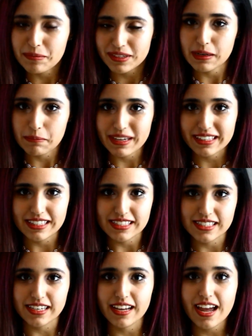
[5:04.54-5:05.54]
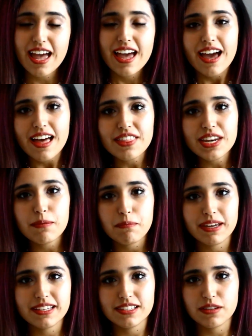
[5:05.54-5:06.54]
I'm gonna make this today. And then it
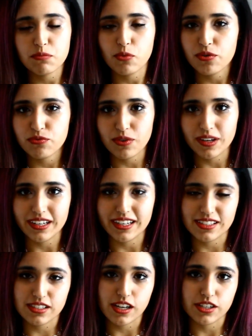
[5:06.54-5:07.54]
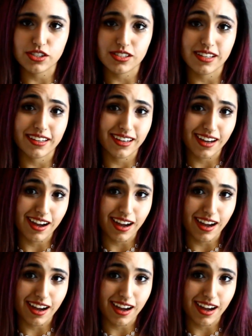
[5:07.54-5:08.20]
makes it more fun, and it's not just like